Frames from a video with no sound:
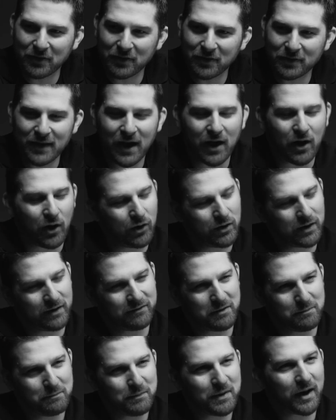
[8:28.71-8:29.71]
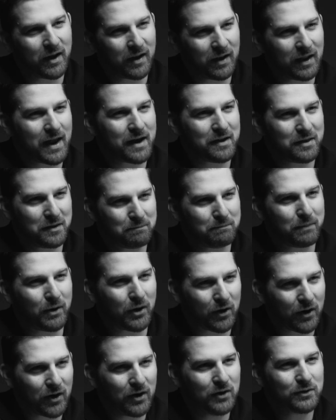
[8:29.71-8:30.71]
not all of them, but a lot of the
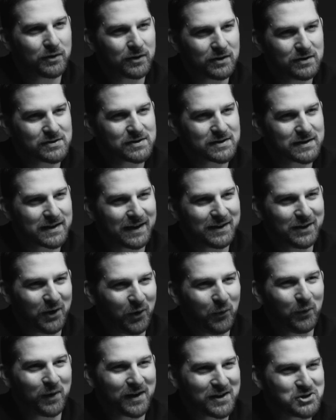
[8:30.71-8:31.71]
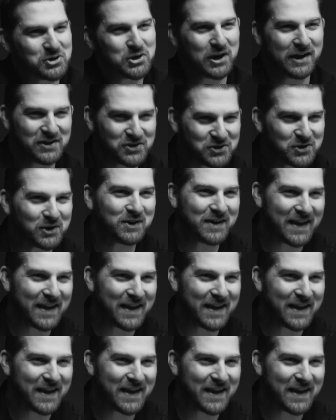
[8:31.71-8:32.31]
bar owners, they don't want to change their